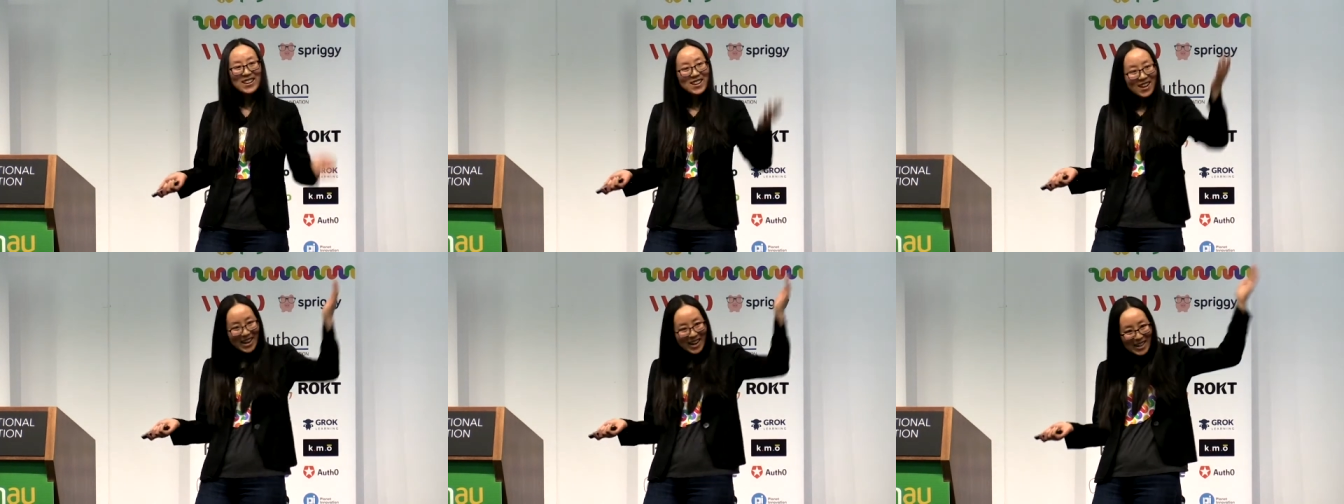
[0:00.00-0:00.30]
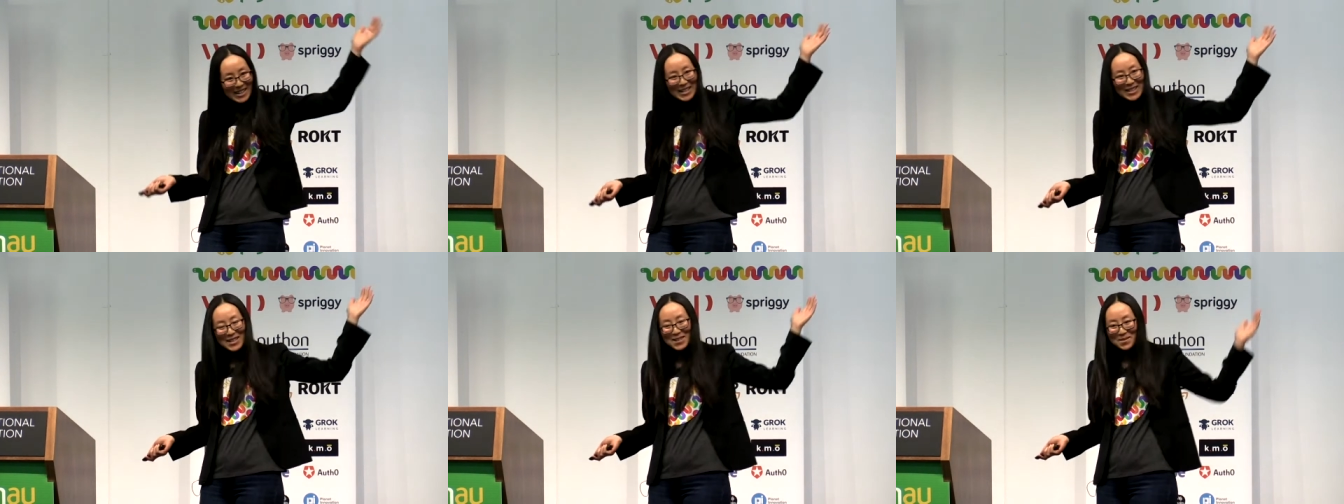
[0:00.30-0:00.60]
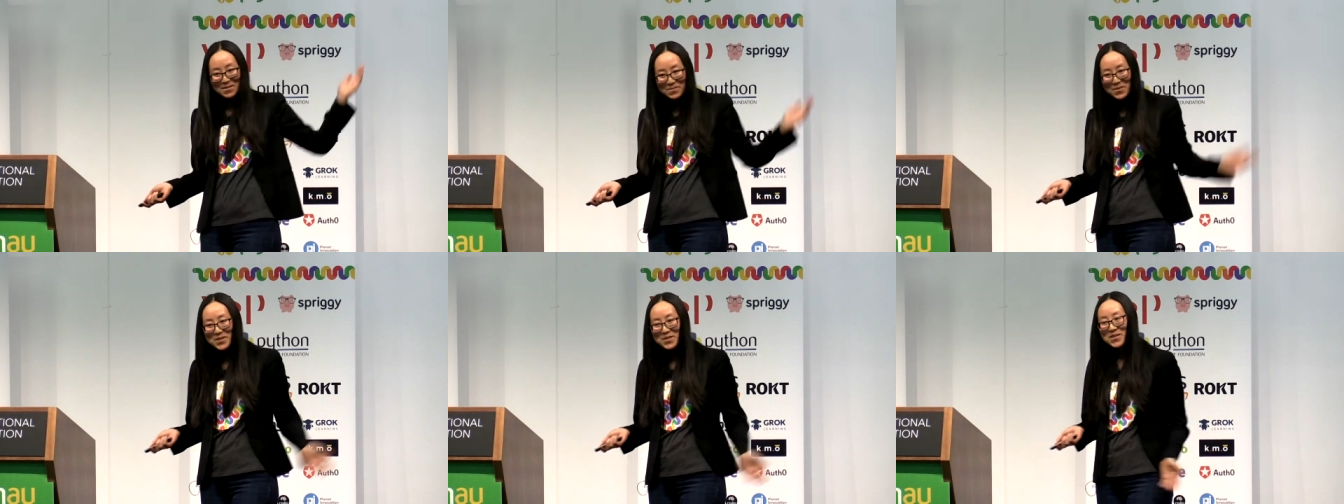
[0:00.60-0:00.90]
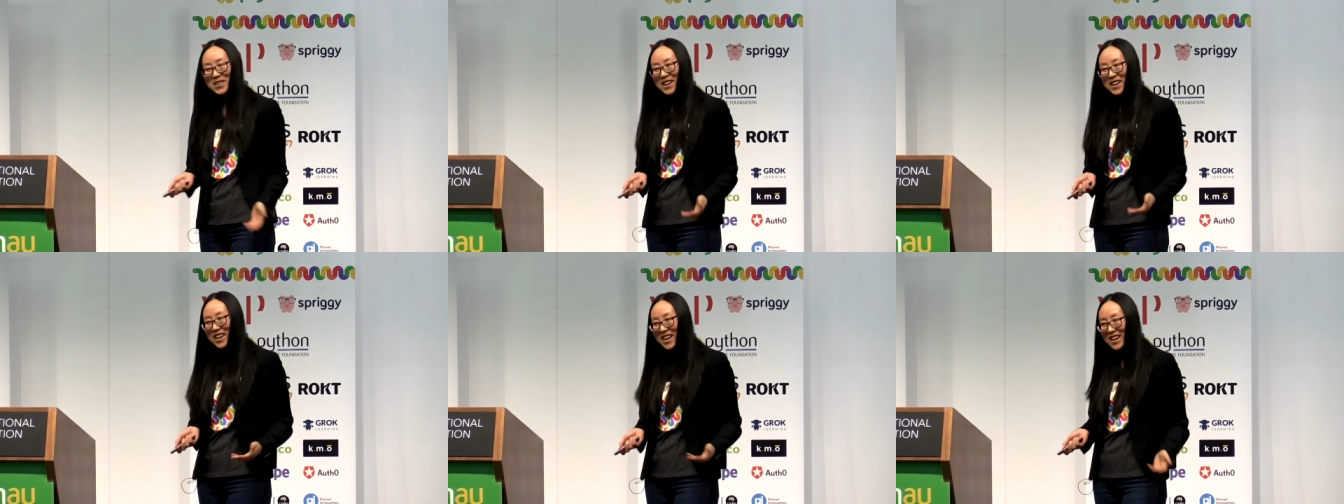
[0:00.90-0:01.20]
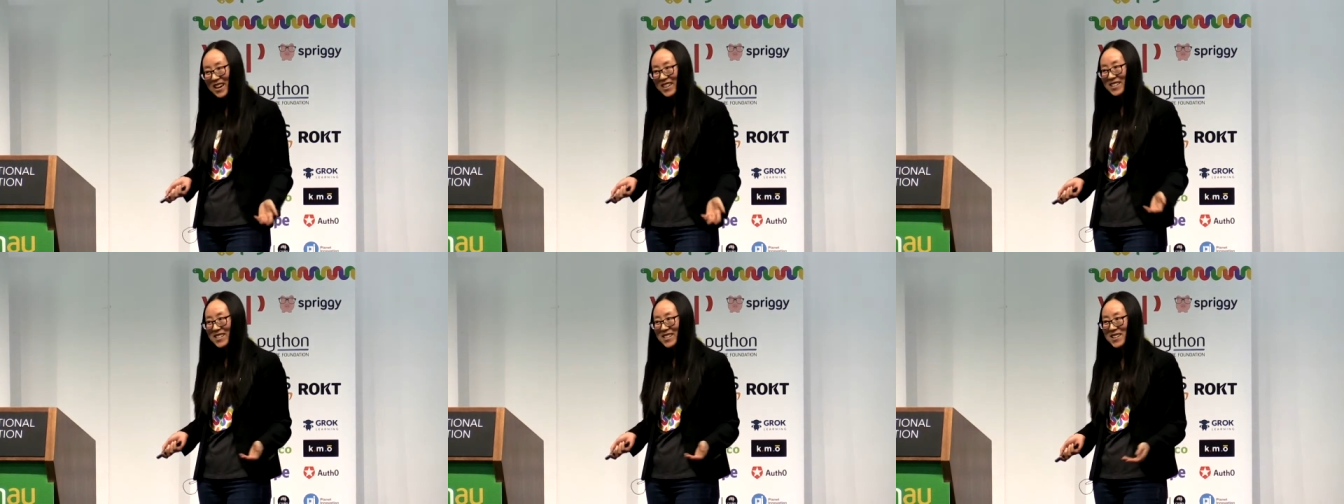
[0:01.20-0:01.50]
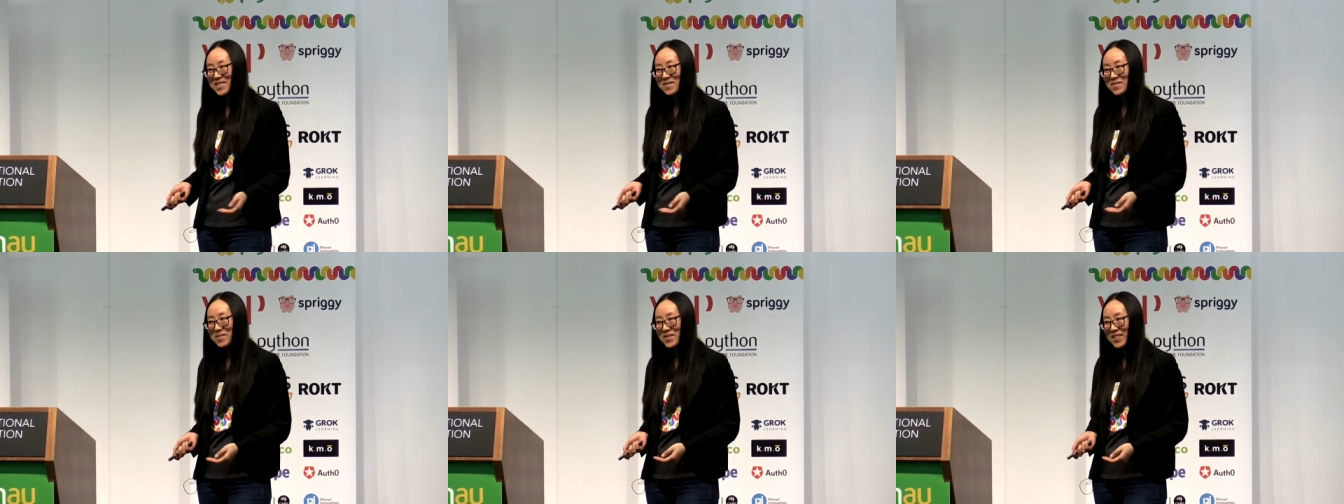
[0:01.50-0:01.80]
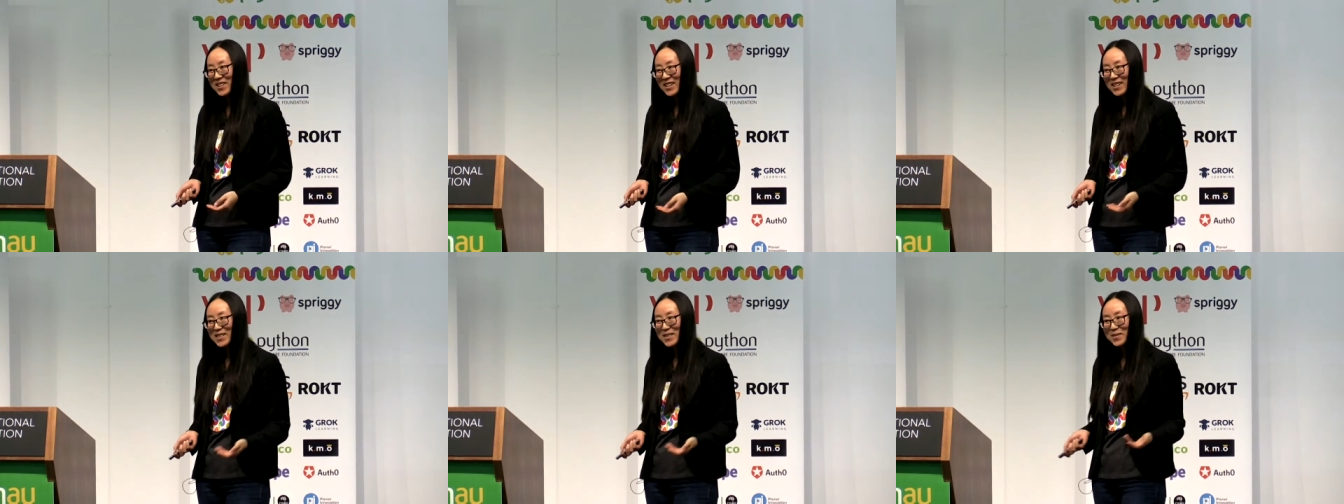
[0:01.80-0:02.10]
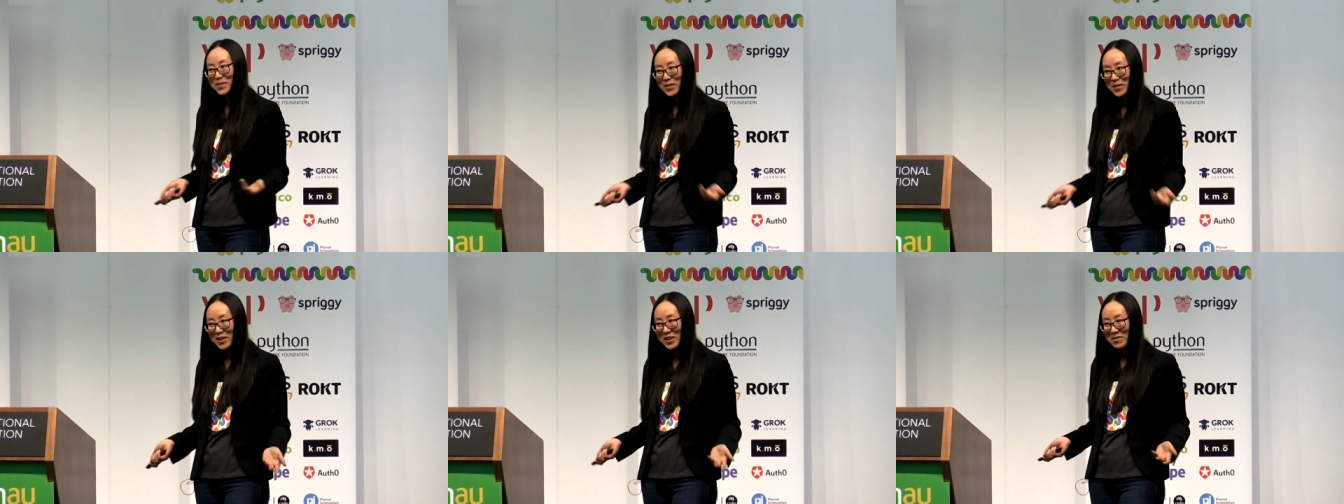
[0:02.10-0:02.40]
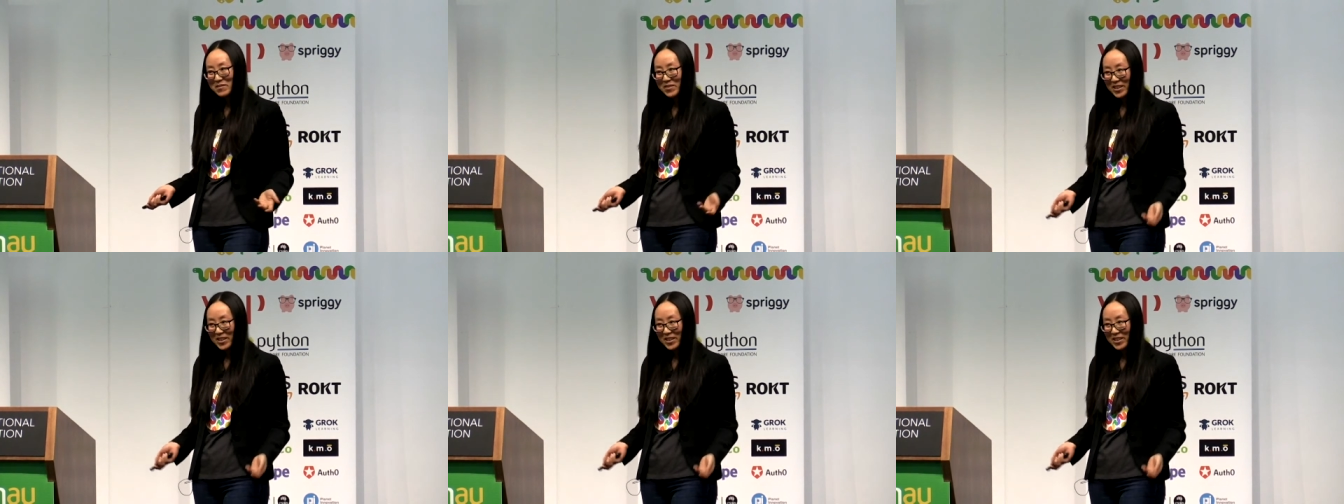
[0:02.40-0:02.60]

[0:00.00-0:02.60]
I asked you to put your hand up at the very